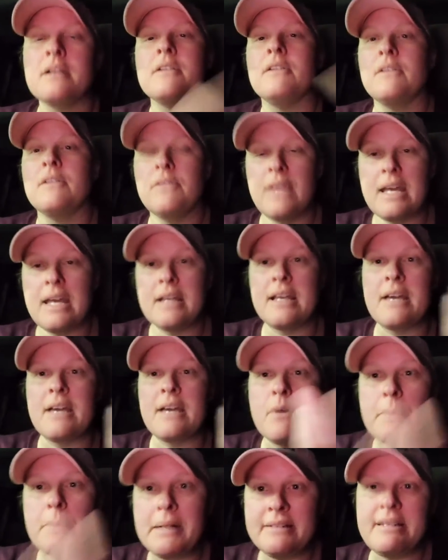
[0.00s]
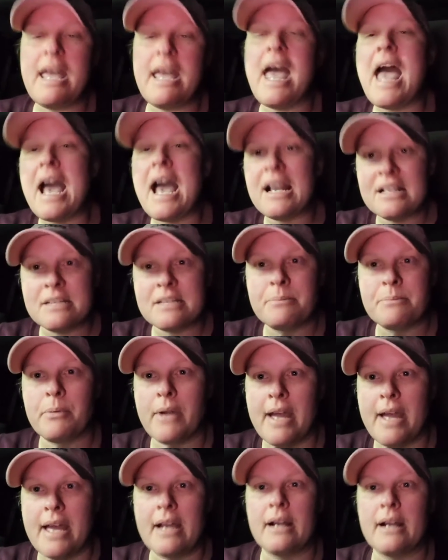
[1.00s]
They give them a tax
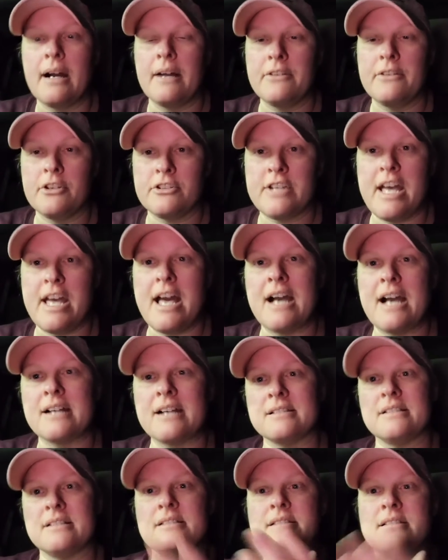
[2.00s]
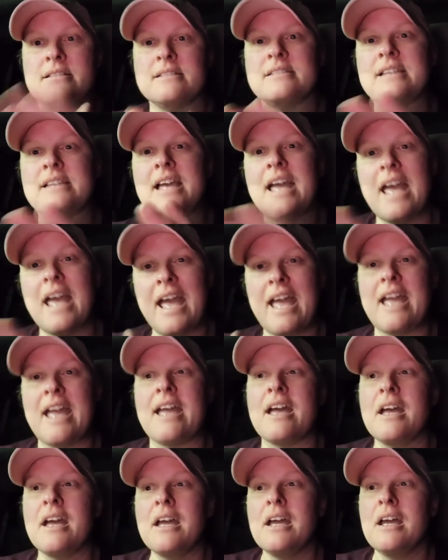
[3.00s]
break on their taxes to say, hey,
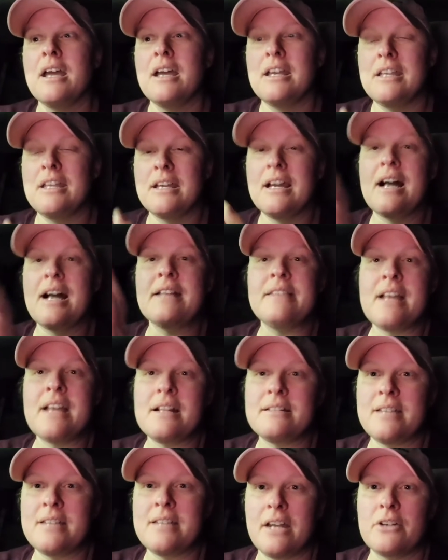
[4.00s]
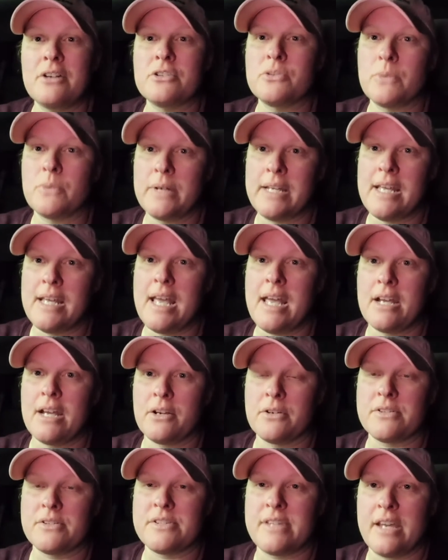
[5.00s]
you got that 10 or 20
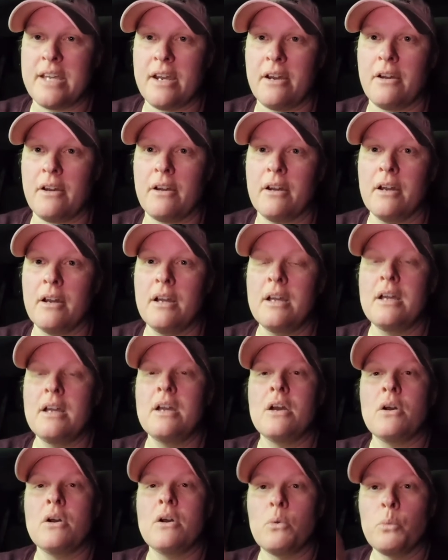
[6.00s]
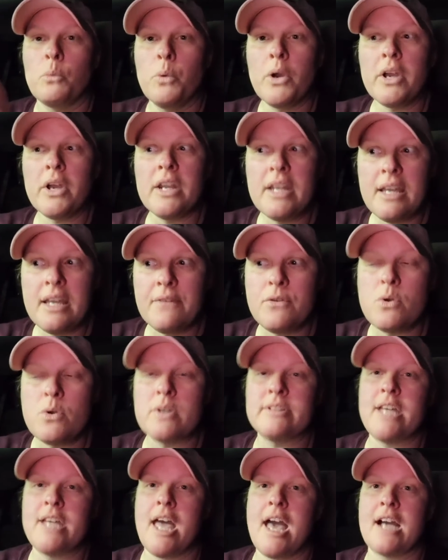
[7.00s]
acres there. We're going to give you a
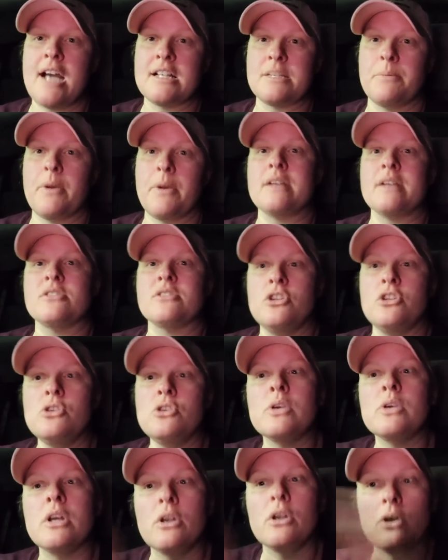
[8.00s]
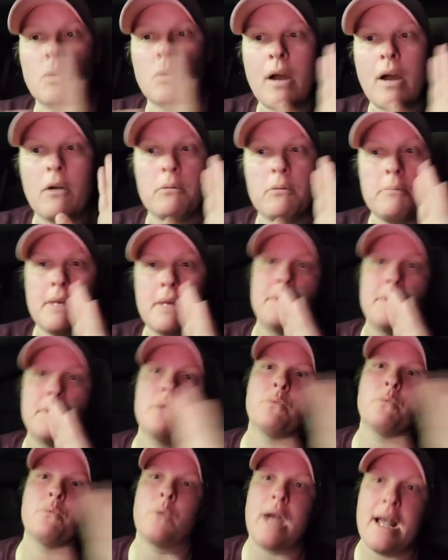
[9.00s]
tax break so you can go out and maybe
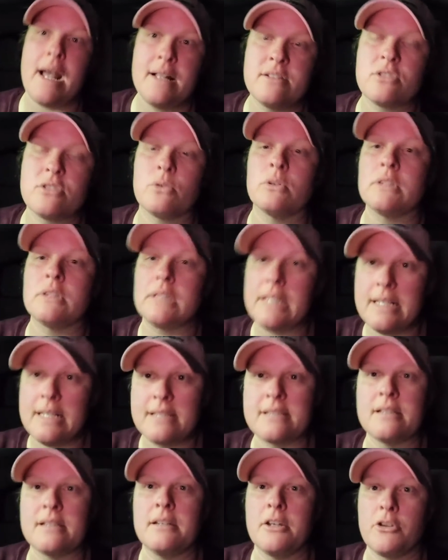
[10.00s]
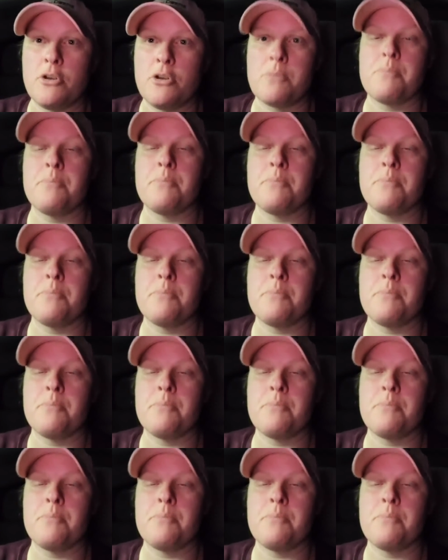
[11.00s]
rent or lease another